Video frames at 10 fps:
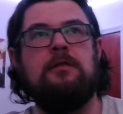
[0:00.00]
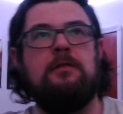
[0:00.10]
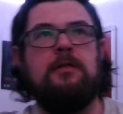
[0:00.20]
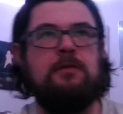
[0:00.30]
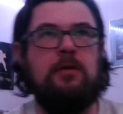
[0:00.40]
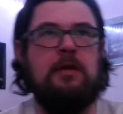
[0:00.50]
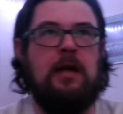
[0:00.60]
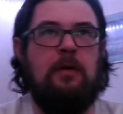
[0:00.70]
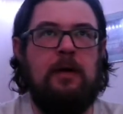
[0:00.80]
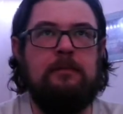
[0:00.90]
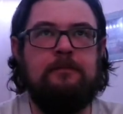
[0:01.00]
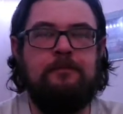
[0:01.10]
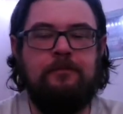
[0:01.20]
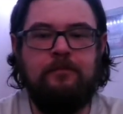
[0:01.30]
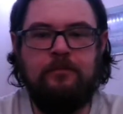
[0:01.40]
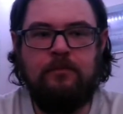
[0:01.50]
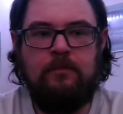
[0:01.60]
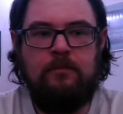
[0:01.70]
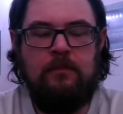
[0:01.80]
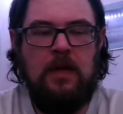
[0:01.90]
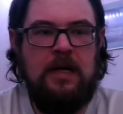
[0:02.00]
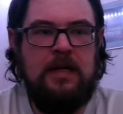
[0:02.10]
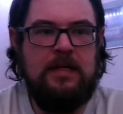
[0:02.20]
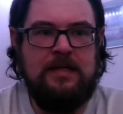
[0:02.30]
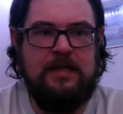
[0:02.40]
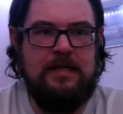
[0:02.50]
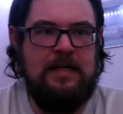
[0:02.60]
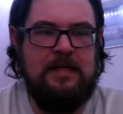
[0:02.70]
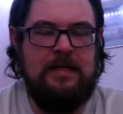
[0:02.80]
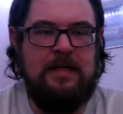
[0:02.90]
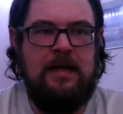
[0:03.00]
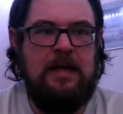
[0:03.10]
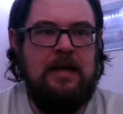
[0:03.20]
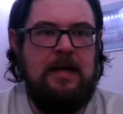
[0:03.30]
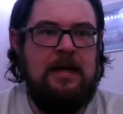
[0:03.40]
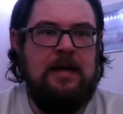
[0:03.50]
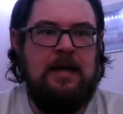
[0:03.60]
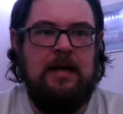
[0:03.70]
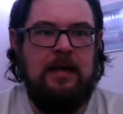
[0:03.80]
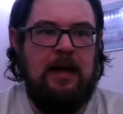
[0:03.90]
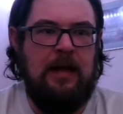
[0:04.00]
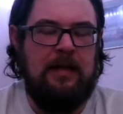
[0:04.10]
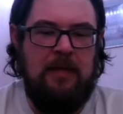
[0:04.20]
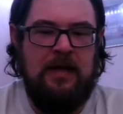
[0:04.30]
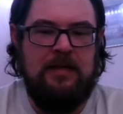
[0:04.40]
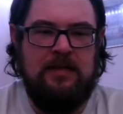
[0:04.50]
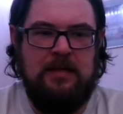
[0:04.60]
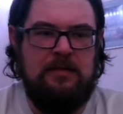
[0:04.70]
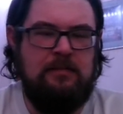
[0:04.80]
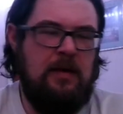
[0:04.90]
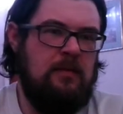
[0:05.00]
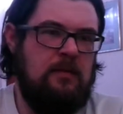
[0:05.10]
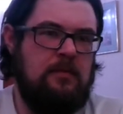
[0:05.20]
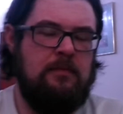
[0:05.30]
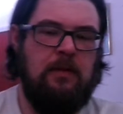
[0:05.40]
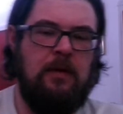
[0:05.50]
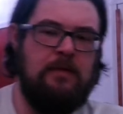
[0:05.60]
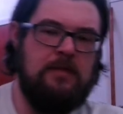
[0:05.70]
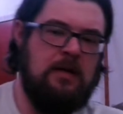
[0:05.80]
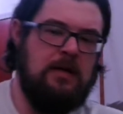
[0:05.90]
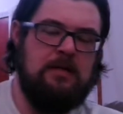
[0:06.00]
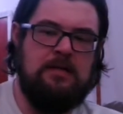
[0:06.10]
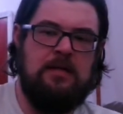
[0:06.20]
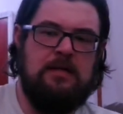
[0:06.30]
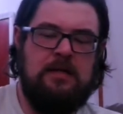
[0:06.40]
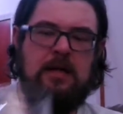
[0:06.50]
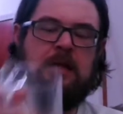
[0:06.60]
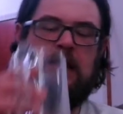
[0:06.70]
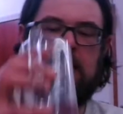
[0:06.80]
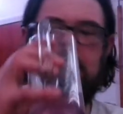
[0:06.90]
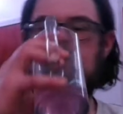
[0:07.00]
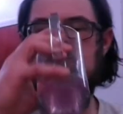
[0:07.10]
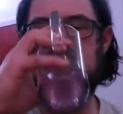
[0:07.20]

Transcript: Let's put it that way doesn't taste like the medicine is. But my wife said it doesn't taste anything like medicine.